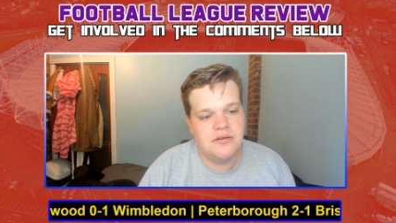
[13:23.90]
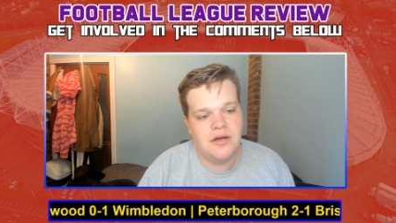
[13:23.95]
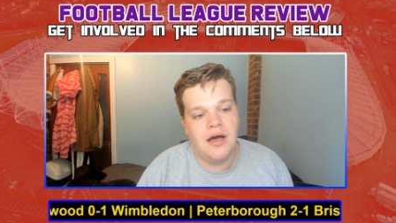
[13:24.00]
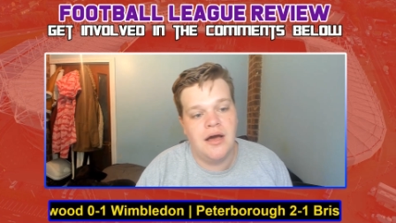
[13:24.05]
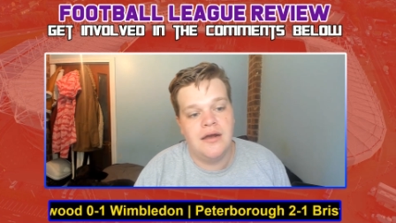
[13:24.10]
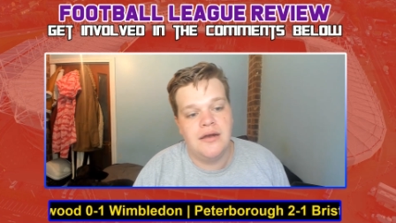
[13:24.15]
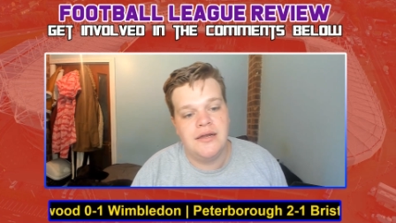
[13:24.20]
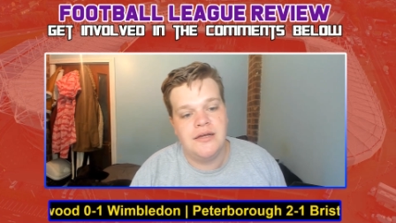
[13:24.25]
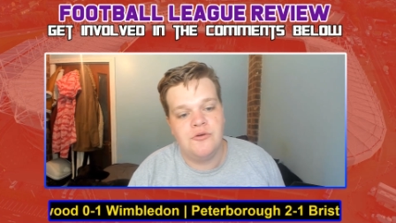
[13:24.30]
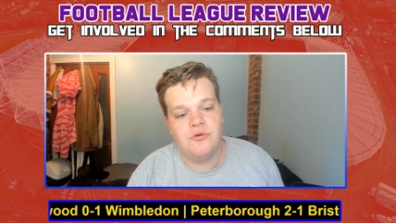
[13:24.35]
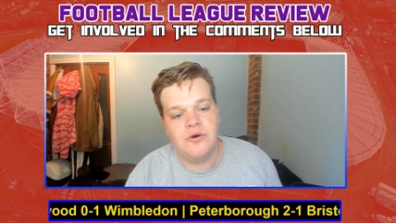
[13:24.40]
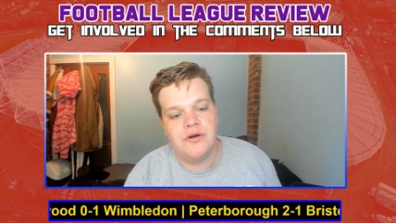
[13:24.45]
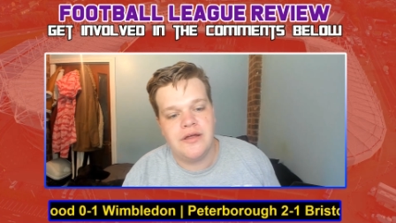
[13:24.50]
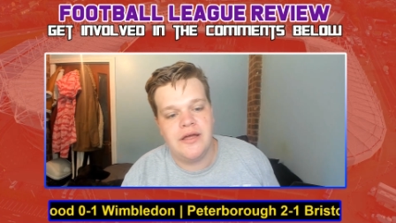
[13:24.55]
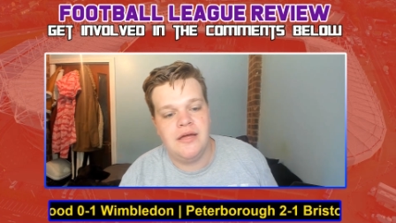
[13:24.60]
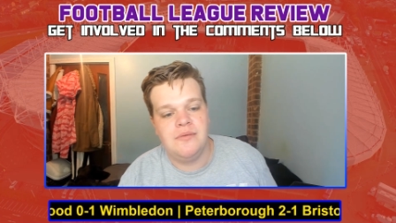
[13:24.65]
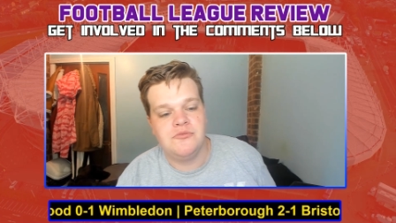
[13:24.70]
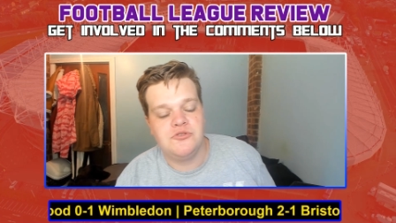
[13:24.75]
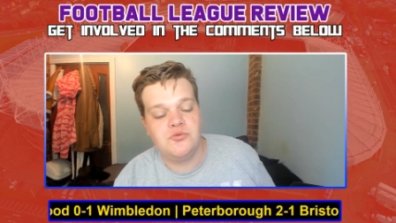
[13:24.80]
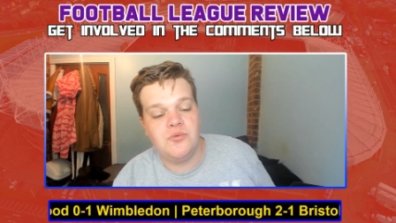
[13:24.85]
League 1
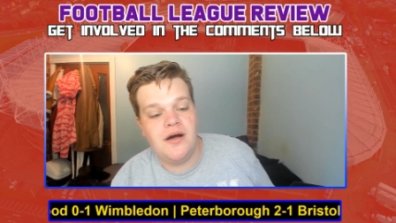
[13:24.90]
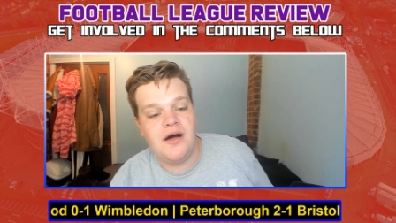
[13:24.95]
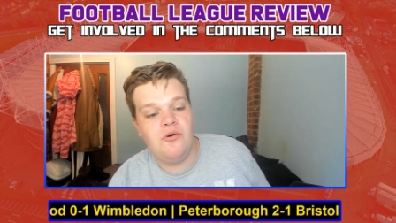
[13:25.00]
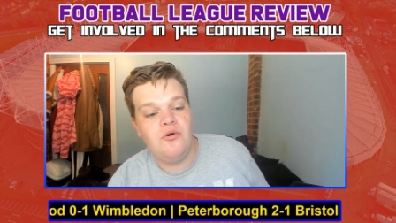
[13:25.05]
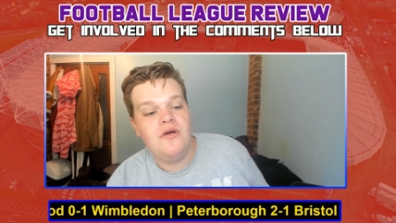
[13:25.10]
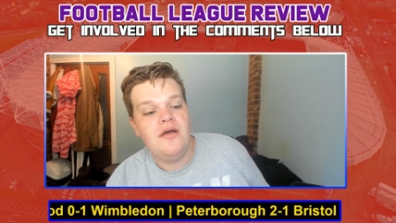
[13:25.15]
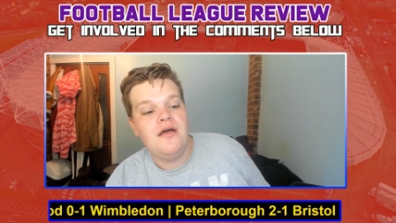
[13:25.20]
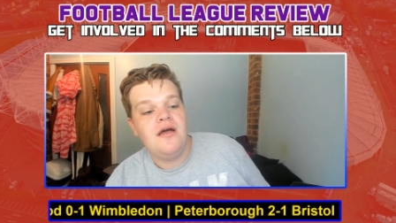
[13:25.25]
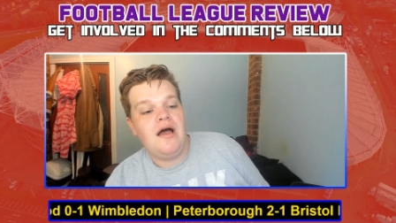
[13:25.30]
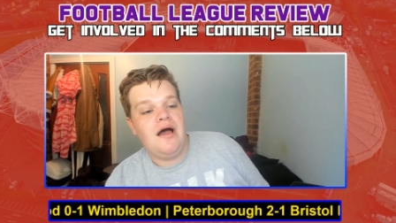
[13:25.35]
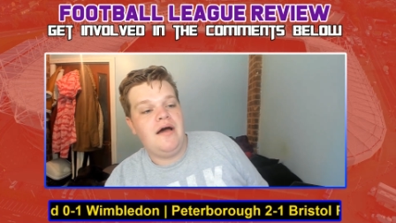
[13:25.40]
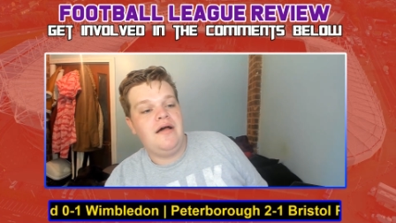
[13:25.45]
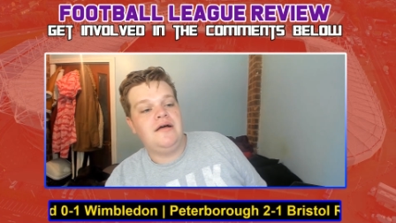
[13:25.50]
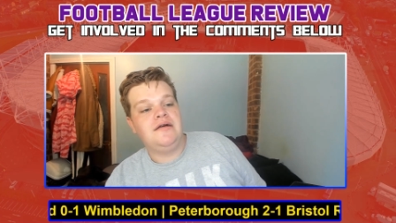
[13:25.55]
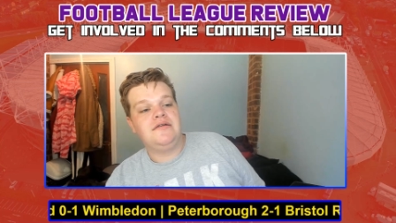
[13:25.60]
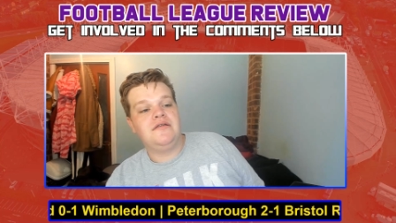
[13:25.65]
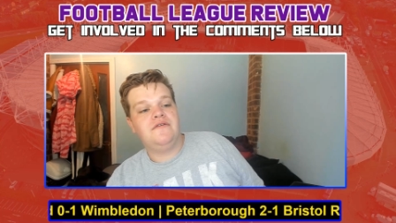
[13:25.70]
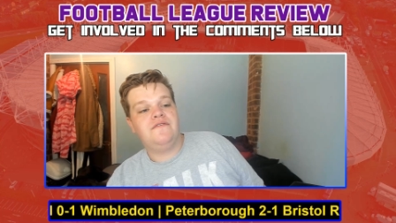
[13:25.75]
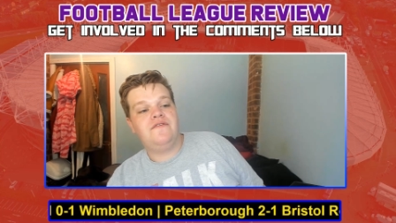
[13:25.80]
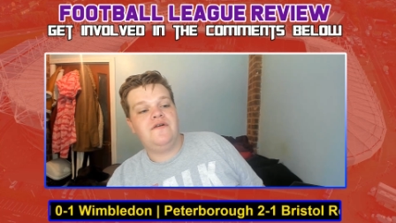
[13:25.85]
game as well.
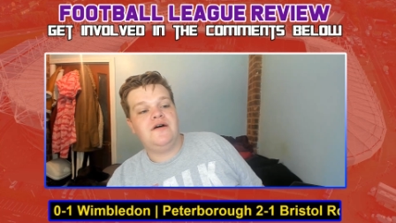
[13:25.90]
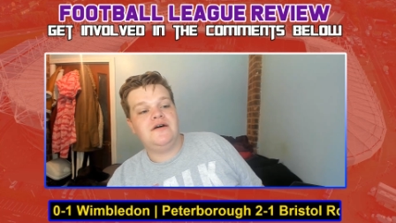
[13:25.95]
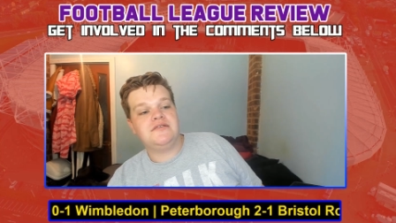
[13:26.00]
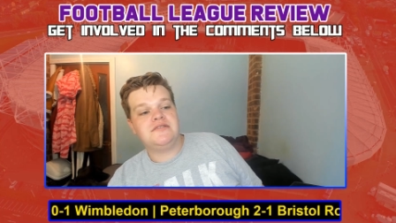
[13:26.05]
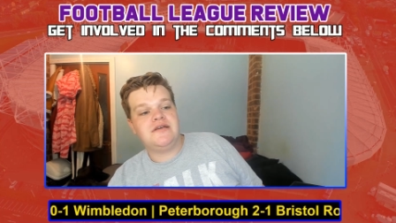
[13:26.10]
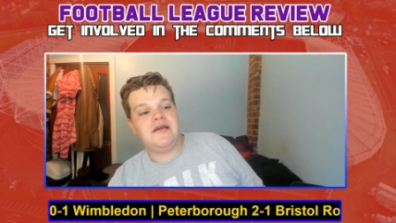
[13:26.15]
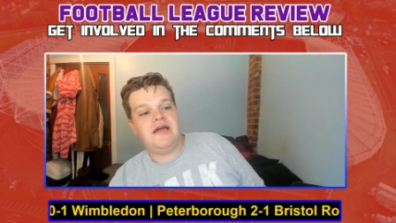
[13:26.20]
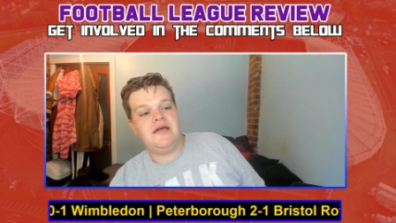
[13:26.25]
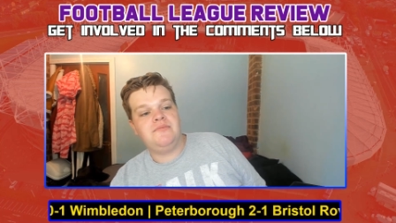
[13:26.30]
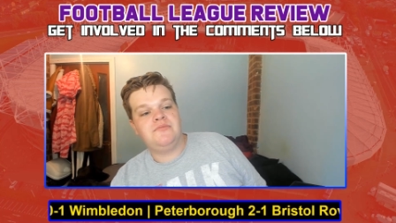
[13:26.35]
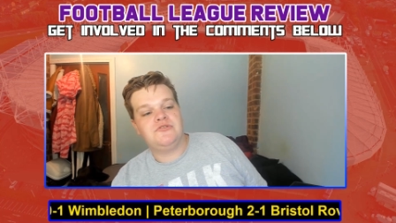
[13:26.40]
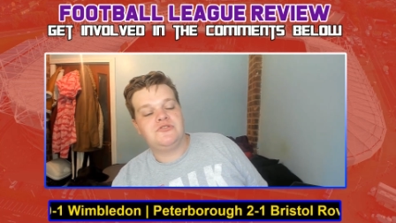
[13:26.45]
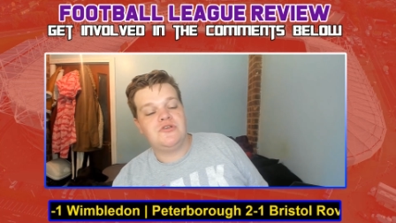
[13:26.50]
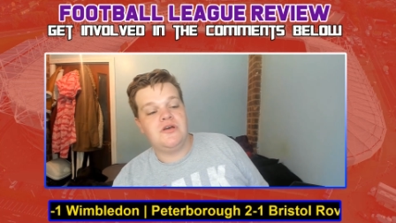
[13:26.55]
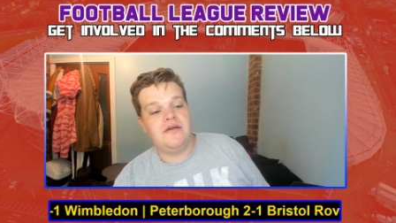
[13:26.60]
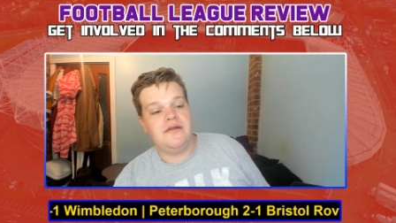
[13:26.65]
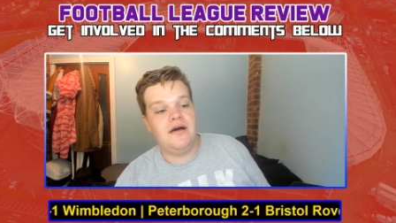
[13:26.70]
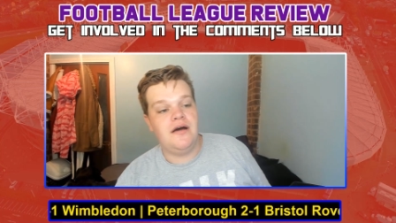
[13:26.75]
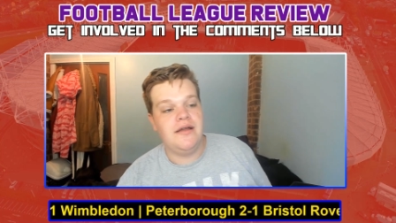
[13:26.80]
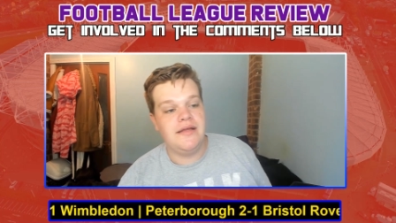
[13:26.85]
And the first game,
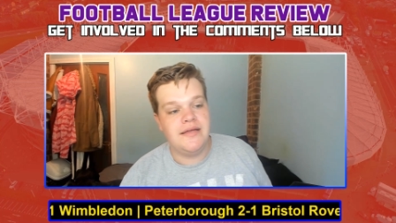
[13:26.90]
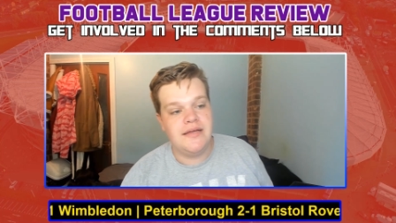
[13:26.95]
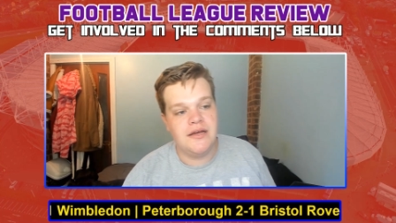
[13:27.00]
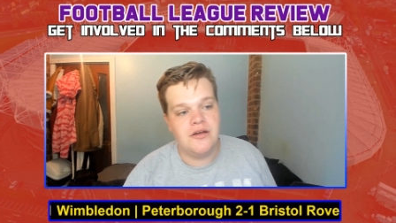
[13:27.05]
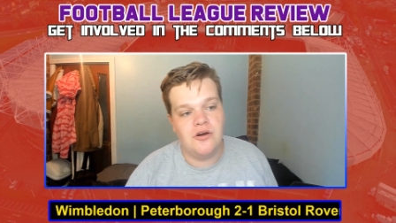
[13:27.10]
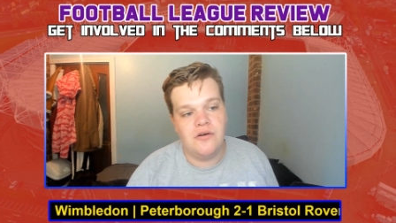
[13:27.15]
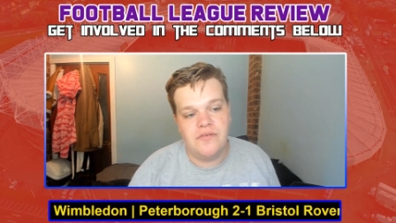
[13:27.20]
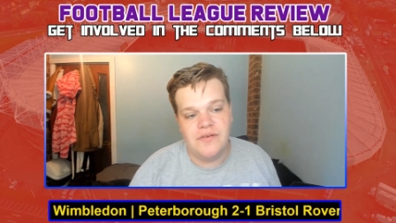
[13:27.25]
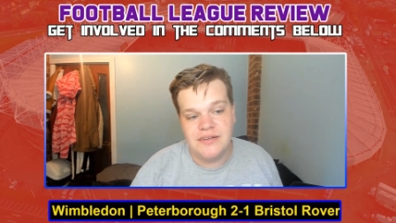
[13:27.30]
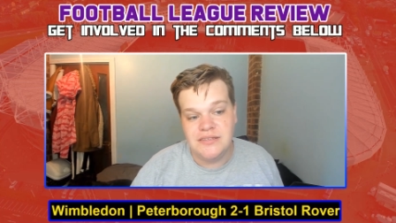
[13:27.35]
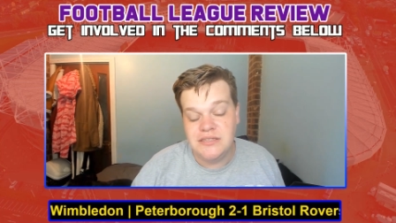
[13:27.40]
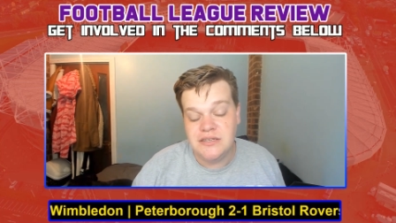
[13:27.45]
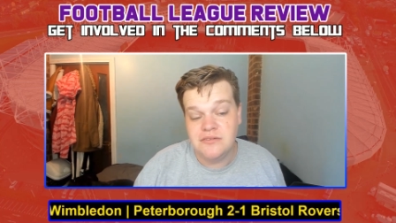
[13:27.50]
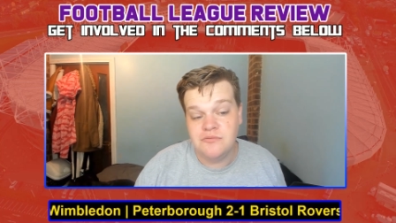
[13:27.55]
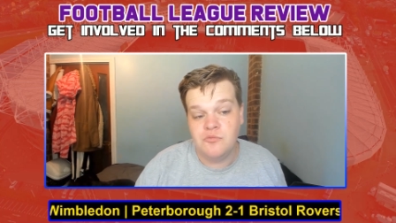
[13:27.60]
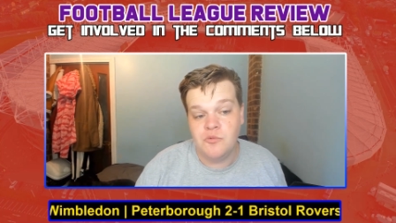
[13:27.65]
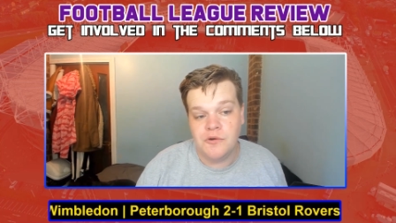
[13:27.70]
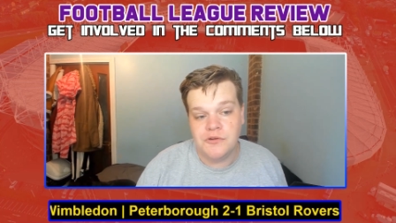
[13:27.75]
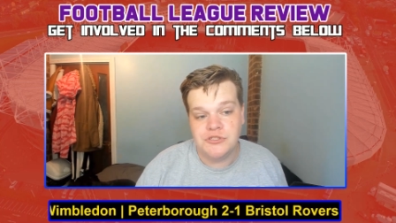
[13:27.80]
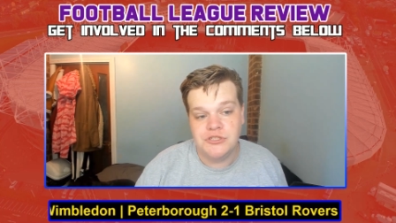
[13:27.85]
an early kickoff. I
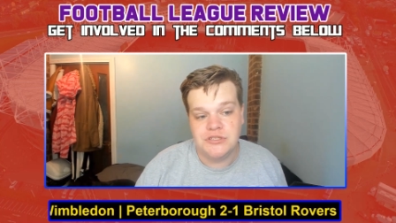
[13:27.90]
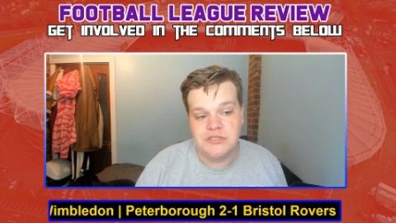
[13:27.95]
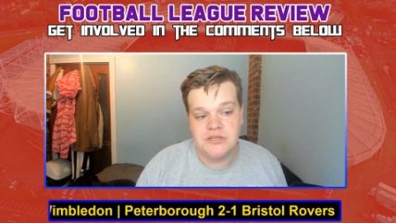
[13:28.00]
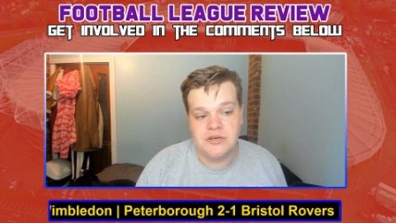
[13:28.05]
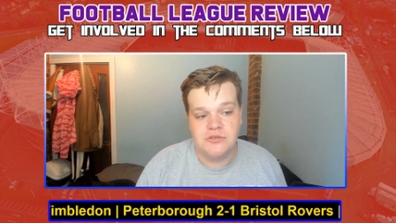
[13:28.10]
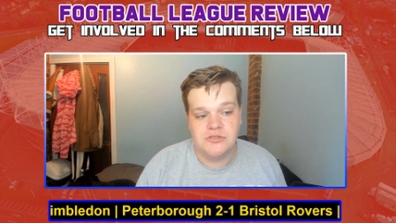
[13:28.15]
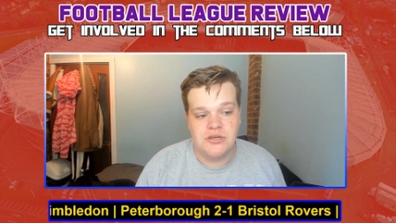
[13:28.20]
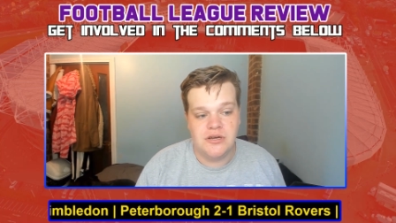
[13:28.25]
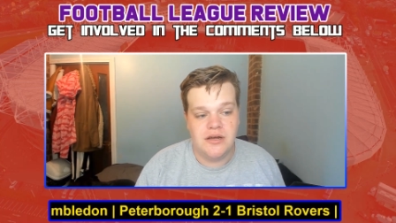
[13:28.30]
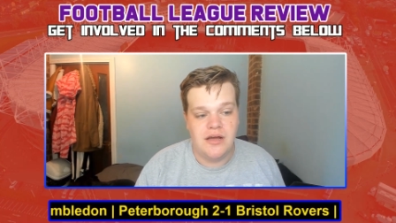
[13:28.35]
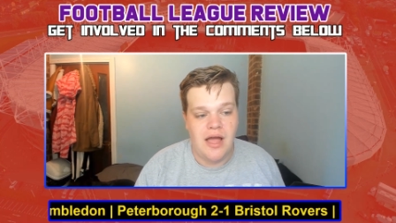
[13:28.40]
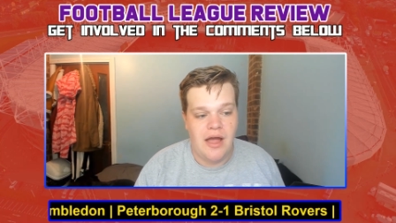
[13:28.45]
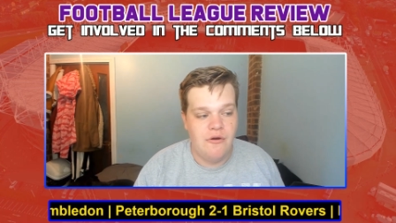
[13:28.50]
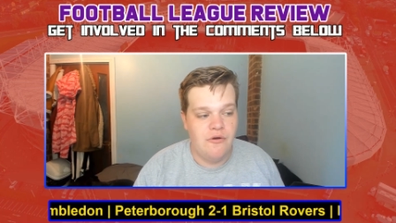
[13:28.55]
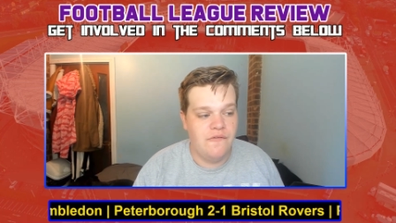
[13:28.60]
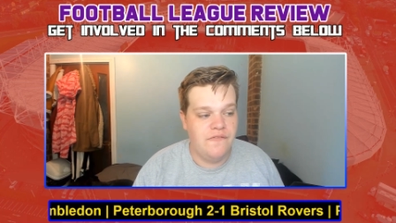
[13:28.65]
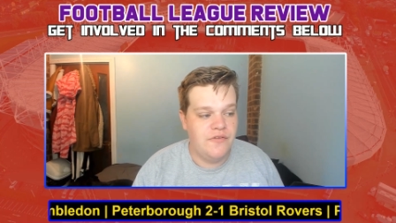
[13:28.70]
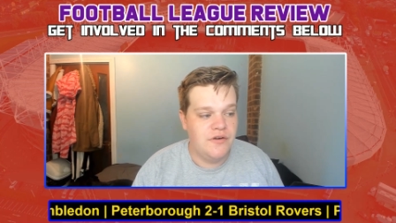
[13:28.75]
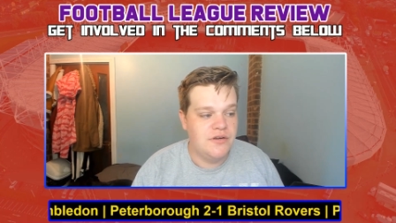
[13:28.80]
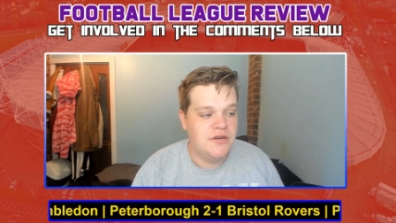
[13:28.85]
didn't watch it because I was at
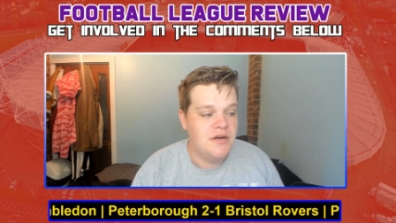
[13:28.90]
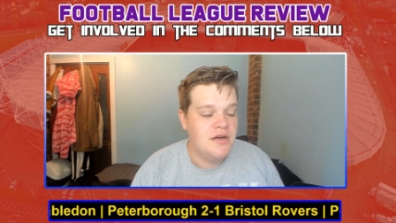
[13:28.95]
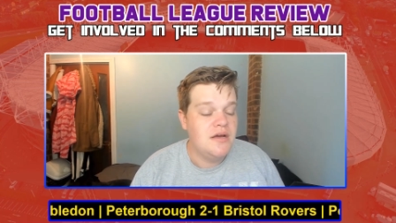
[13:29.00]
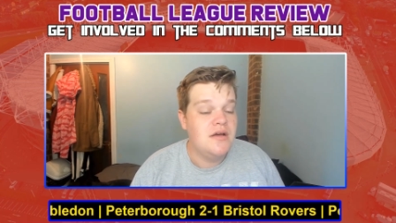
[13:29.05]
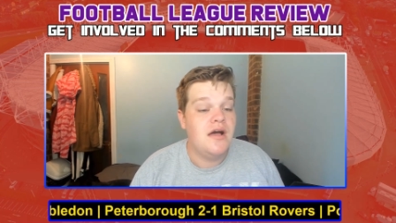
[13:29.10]
Hereford.